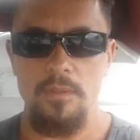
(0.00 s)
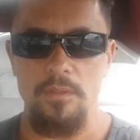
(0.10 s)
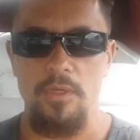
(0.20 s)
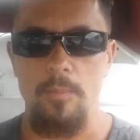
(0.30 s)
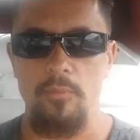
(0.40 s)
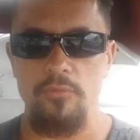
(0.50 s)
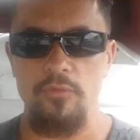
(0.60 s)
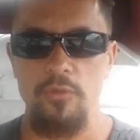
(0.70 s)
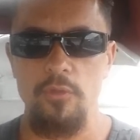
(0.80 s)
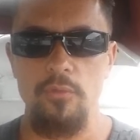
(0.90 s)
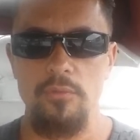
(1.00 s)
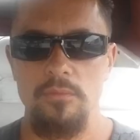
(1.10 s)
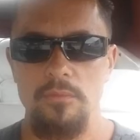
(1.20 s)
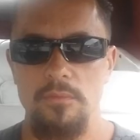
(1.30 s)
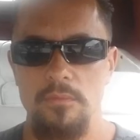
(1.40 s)
Number
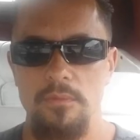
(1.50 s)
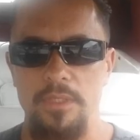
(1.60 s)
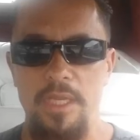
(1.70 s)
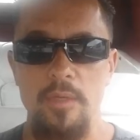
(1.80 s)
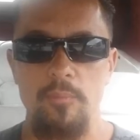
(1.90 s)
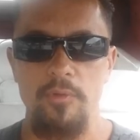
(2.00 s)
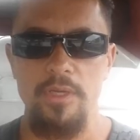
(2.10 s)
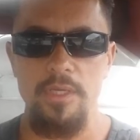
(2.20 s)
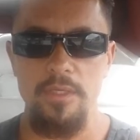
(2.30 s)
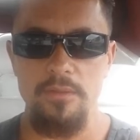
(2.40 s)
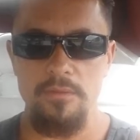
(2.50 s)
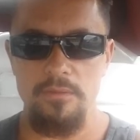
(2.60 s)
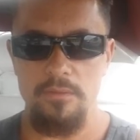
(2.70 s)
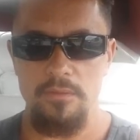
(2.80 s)
2, inbreeding.